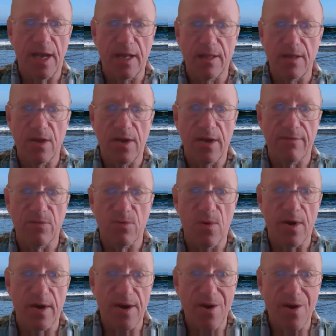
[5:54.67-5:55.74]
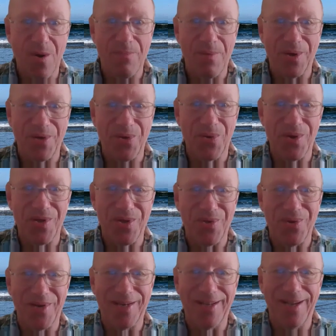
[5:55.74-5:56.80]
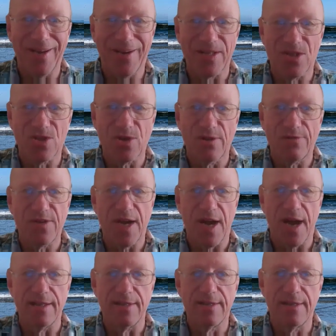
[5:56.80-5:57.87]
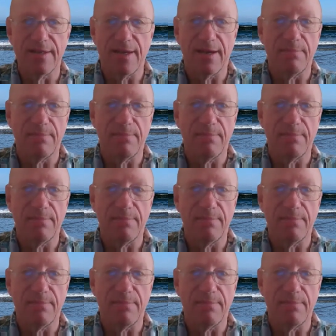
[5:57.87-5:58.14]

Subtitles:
anything you'd ever want to know about your unit here at Surf Tides.